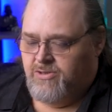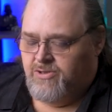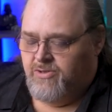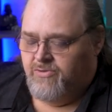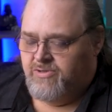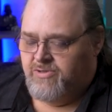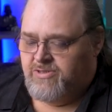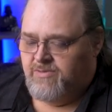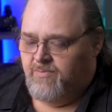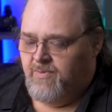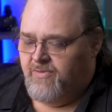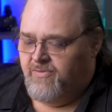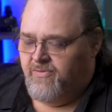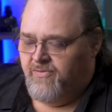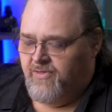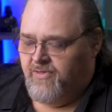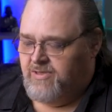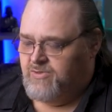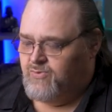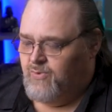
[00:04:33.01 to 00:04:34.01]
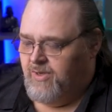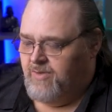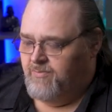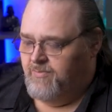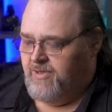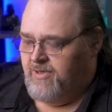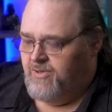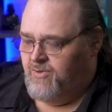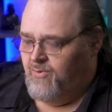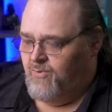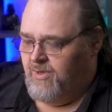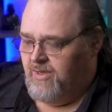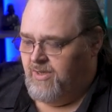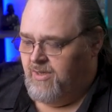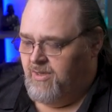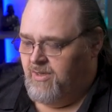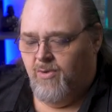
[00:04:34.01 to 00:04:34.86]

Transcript: So there's some other things we can be doing.